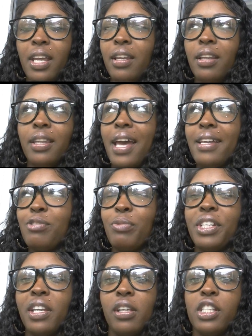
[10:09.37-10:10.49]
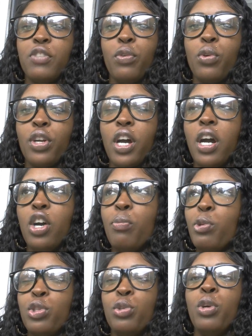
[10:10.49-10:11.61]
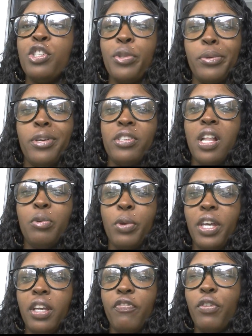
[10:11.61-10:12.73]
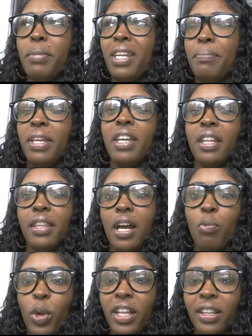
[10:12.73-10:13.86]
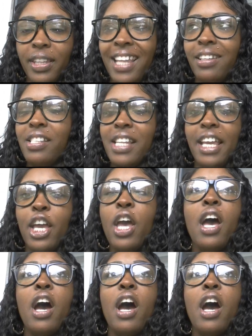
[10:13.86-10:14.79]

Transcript: And that's ridiculous for almost $200, $300 wig. For me to be getting a wig that looks like